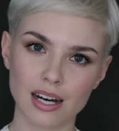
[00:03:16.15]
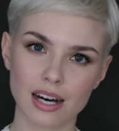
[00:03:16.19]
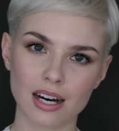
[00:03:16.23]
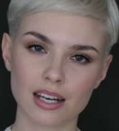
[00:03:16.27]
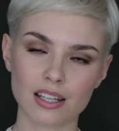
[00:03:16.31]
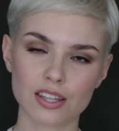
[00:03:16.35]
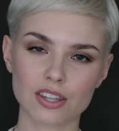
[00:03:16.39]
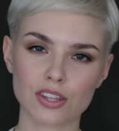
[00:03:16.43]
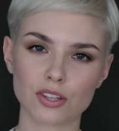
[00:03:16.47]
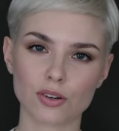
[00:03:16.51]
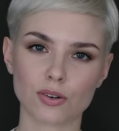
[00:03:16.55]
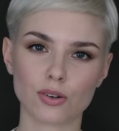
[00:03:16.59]
I
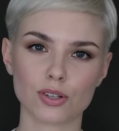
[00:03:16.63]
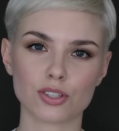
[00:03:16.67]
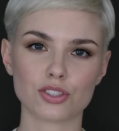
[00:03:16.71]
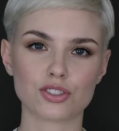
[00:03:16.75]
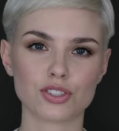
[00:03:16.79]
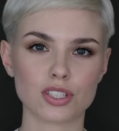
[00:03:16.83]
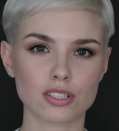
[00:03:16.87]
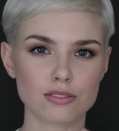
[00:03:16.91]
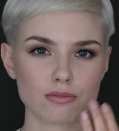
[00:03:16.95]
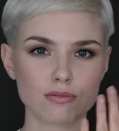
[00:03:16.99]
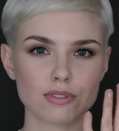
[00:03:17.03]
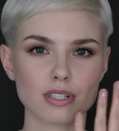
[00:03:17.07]
thought it's
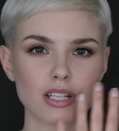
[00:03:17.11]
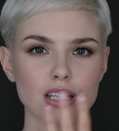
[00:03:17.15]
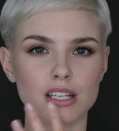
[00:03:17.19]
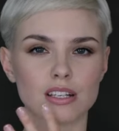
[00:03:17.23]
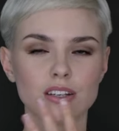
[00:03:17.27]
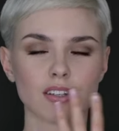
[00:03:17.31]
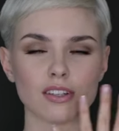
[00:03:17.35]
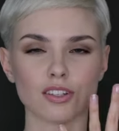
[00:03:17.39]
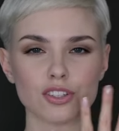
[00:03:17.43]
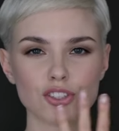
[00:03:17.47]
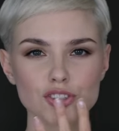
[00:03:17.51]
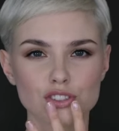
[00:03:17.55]
just really
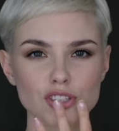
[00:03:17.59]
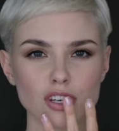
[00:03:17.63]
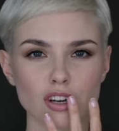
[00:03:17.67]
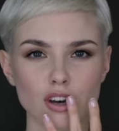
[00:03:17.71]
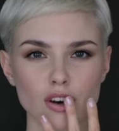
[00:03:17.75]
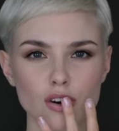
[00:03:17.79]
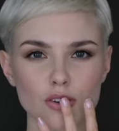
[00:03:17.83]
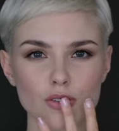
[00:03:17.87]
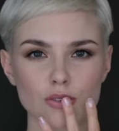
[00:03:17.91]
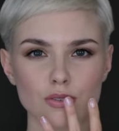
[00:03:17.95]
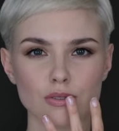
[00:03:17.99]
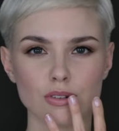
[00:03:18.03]
gonna
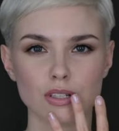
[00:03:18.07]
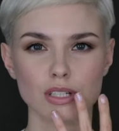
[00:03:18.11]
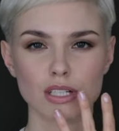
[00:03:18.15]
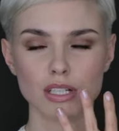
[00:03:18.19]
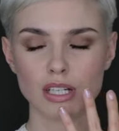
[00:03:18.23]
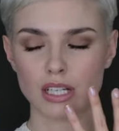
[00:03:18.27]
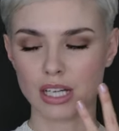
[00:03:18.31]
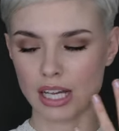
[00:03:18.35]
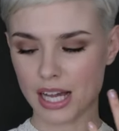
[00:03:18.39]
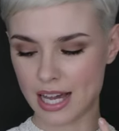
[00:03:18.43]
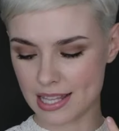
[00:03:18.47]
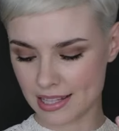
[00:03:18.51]
show
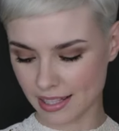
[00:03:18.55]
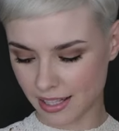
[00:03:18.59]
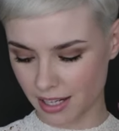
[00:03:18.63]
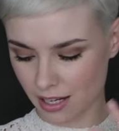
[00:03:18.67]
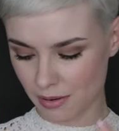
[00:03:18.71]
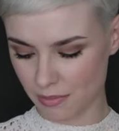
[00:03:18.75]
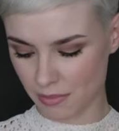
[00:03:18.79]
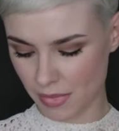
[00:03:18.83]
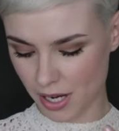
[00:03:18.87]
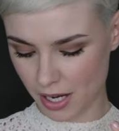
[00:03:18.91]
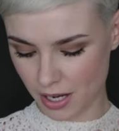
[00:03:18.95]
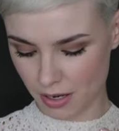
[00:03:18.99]
and
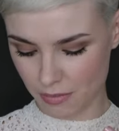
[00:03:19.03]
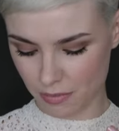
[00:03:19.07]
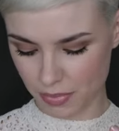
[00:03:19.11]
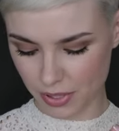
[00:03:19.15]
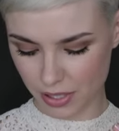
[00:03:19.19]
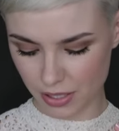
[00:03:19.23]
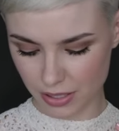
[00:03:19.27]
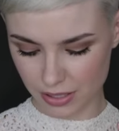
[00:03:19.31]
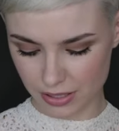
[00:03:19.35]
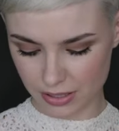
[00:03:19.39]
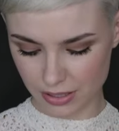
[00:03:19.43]
come up.